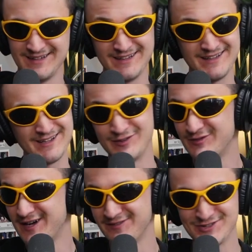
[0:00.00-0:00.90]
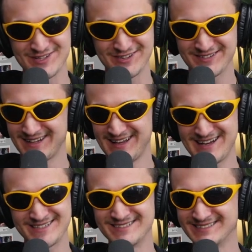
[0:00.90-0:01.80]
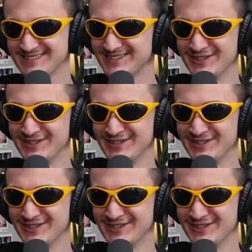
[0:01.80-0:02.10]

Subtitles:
Yeah, 5L is a classic.